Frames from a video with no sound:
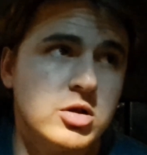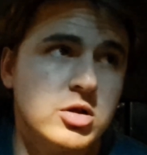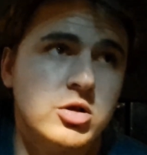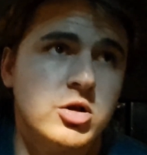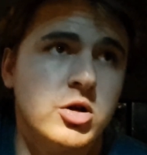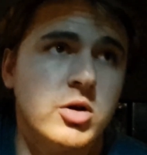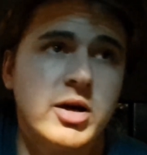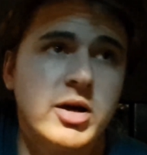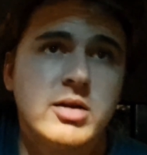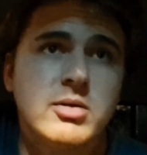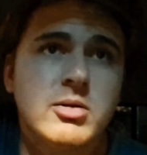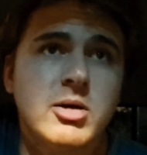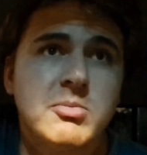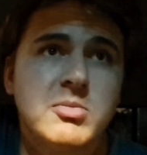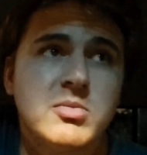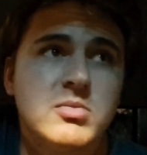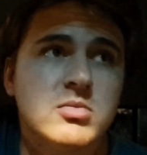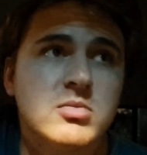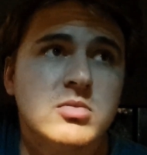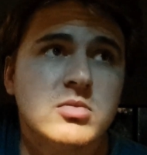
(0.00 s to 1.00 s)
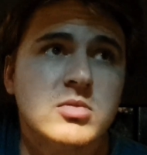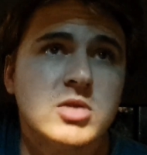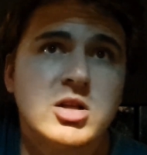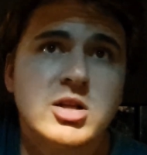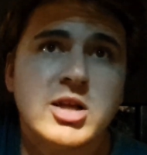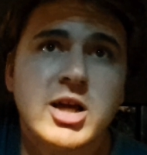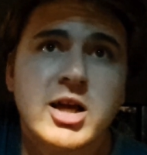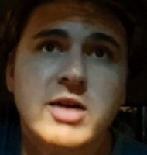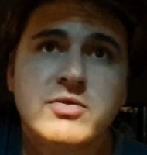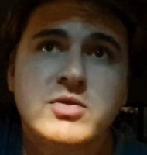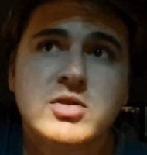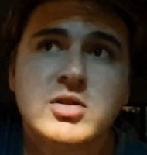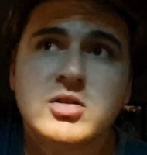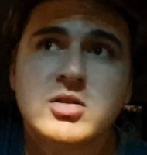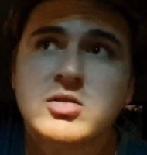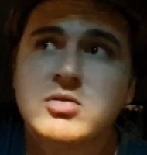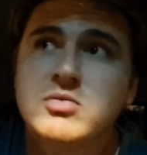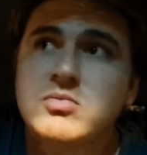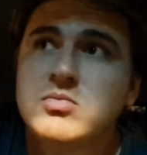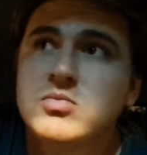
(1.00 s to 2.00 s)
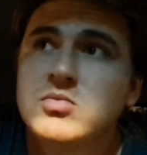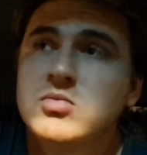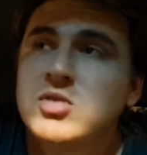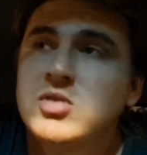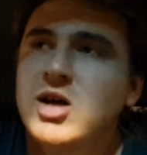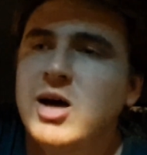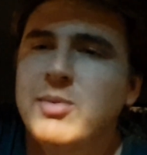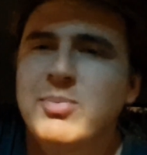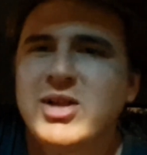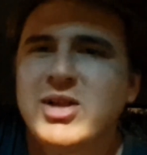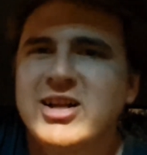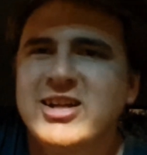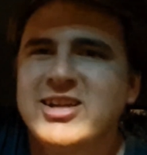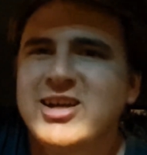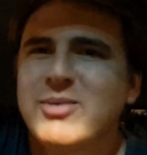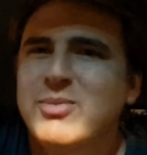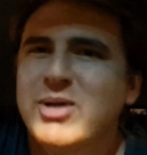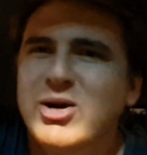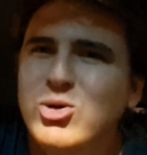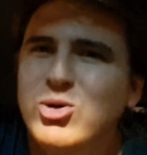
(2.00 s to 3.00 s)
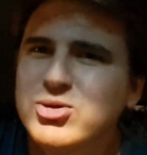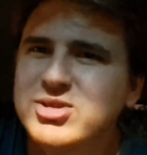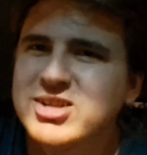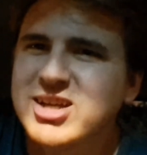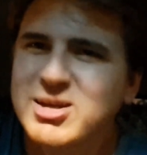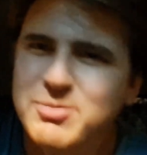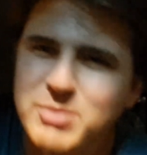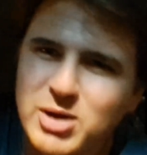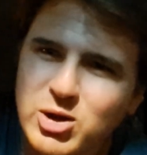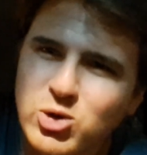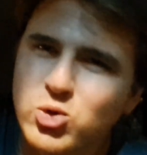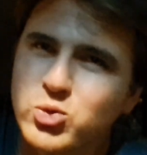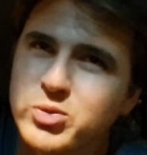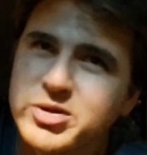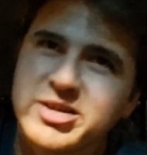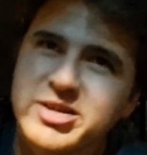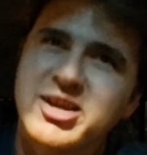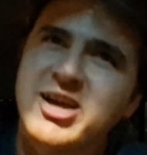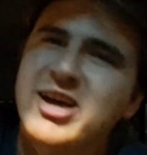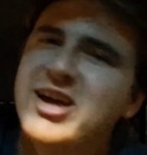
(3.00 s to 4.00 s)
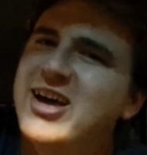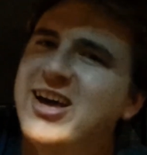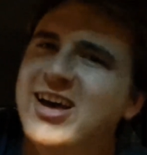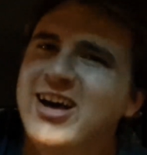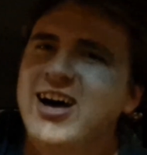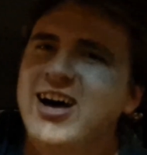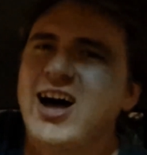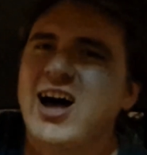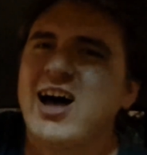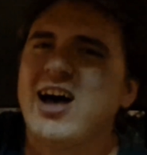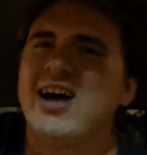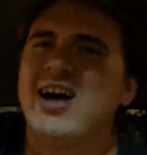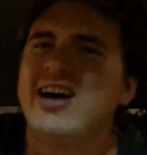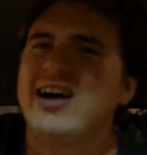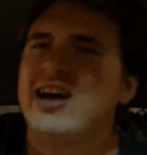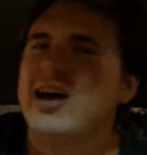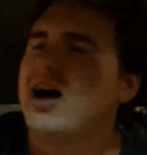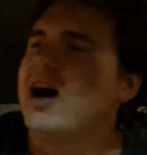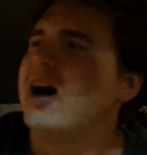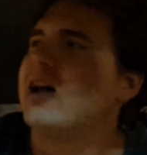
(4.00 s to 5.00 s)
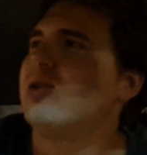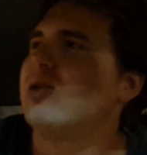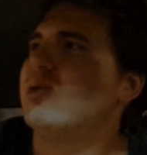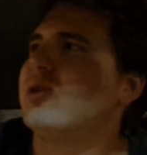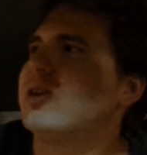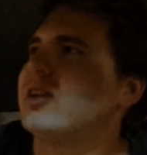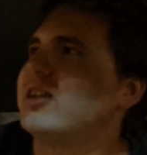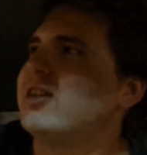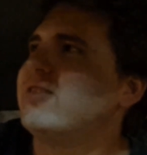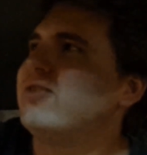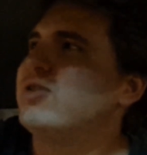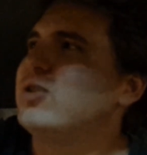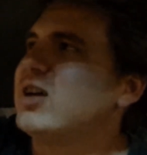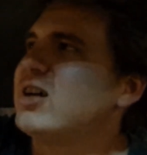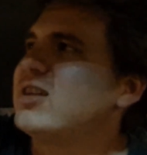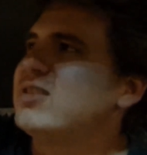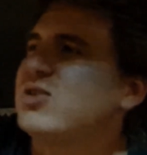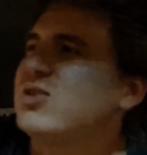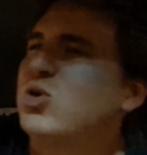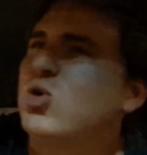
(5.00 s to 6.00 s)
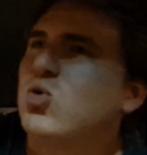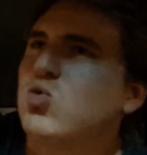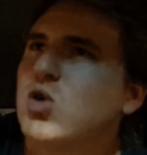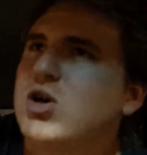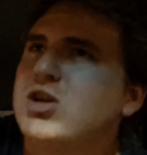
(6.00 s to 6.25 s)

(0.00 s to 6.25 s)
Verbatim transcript: you know, I, am gonna have to. I'm planning out my whole day, my whole week. I I don't want to give you guys the whole